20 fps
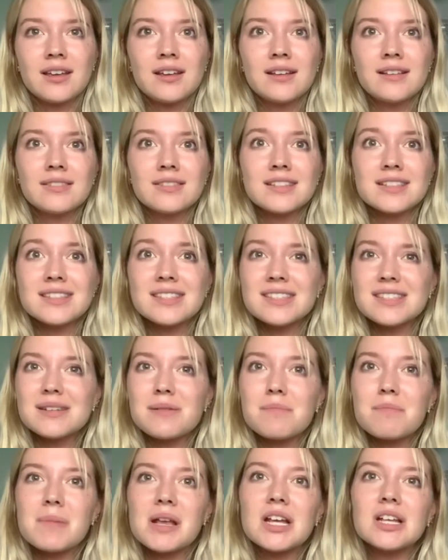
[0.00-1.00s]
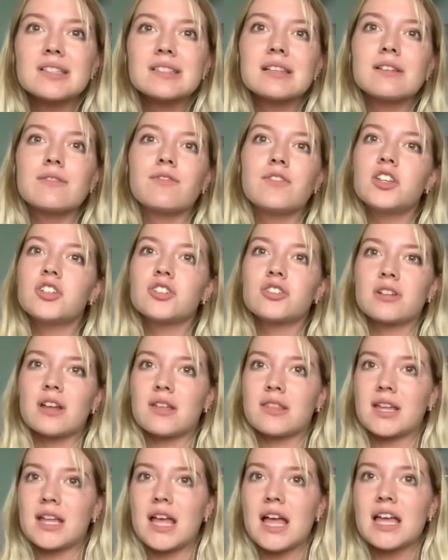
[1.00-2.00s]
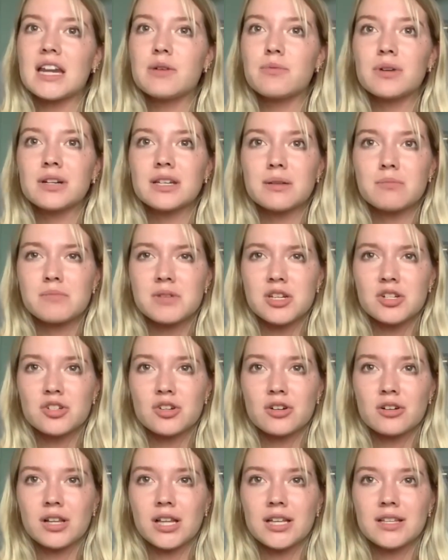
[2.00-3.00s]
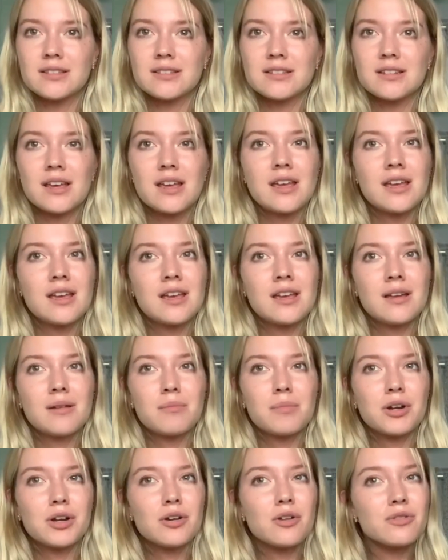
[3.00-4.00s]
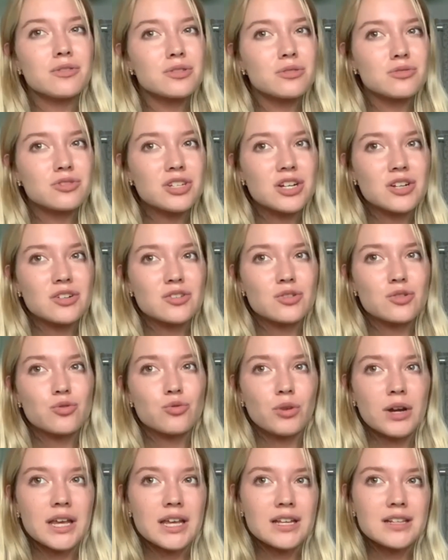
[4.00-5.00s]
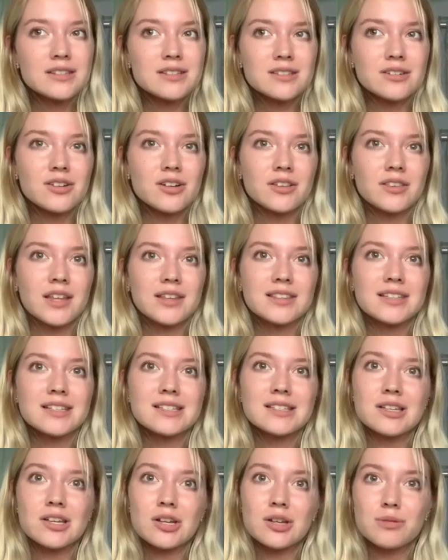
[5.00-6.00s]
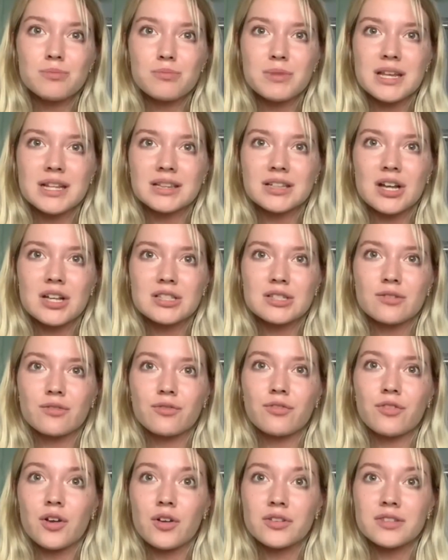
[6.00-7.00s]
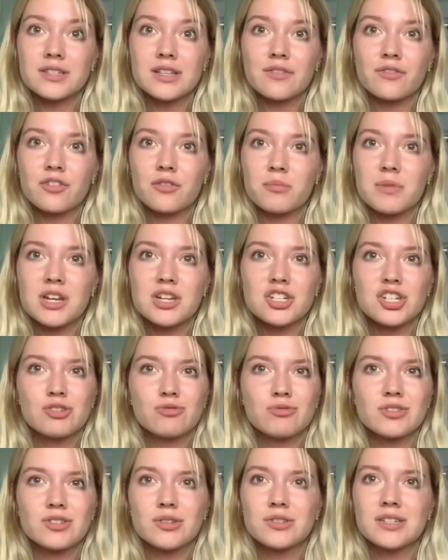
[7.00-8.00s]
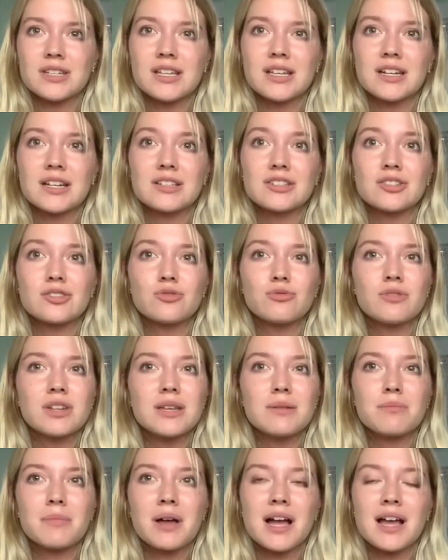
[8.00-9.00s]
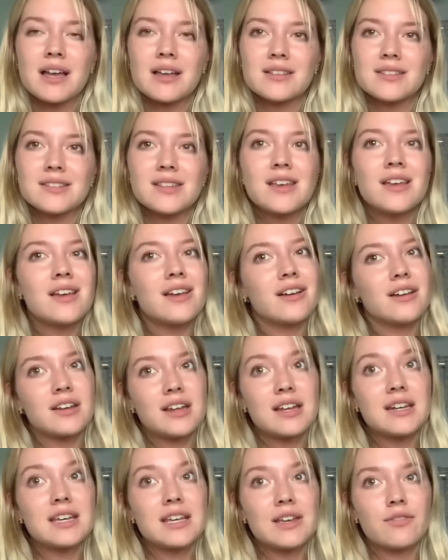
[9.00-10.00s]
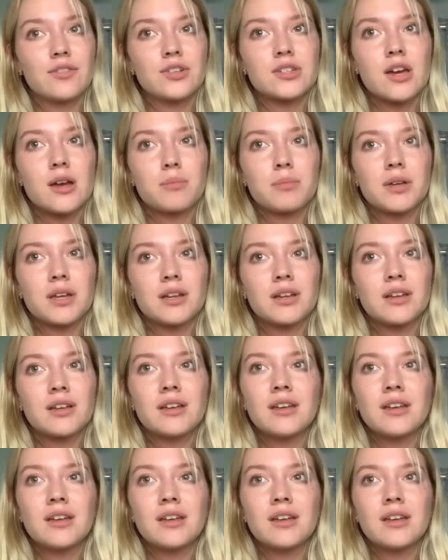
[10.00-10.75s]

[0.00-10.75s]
This is an amazing feature now that anyone can be a journalist, but it also shares great concern that this could mean lots of false information resulting in extreme bias on any given topic.